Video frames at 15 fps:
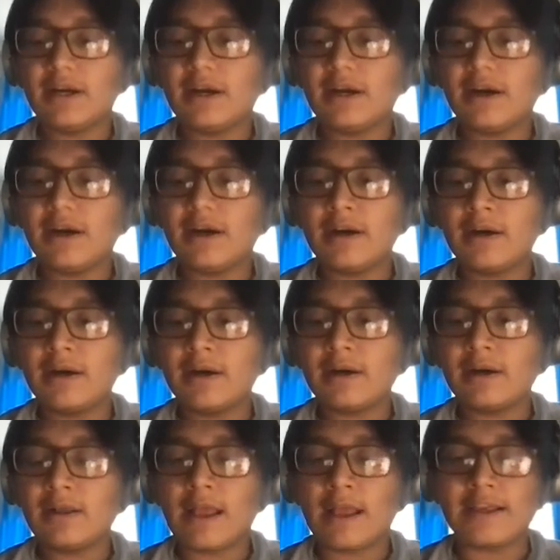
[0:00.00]
uh
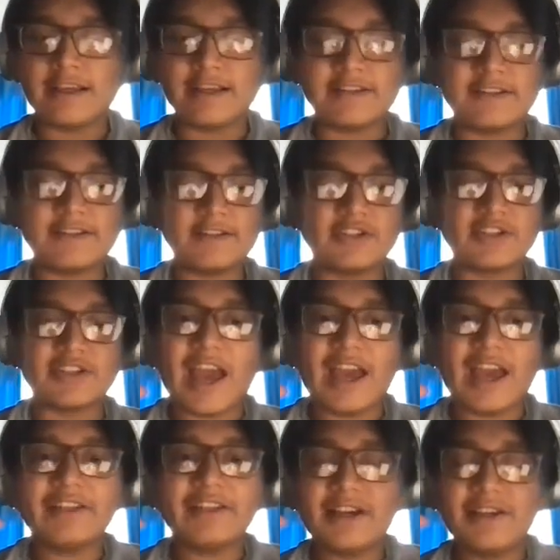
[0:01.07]
I guess, just
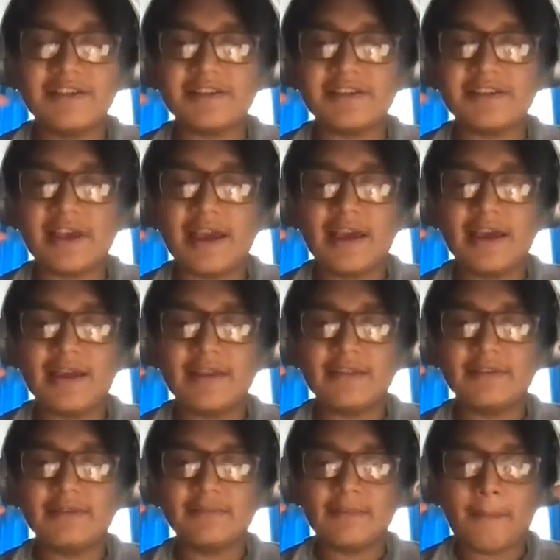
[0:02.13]
analyzed and
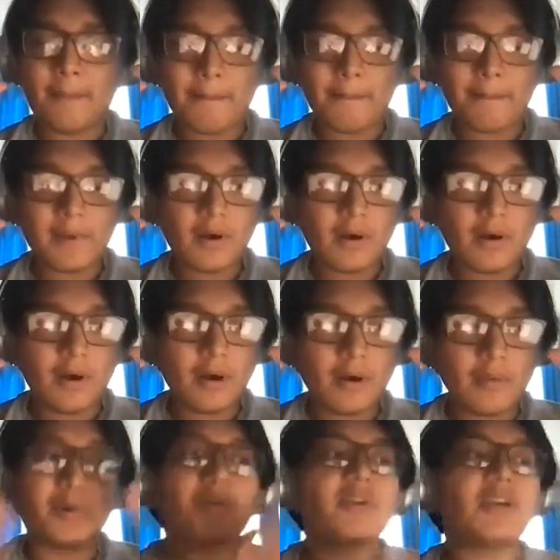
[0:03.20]

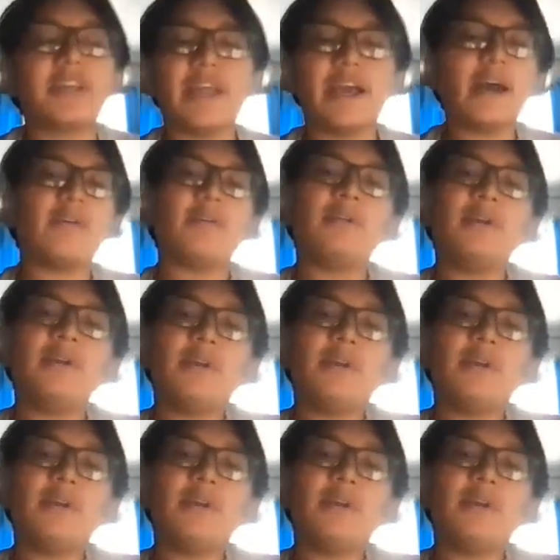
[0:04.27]
broken down,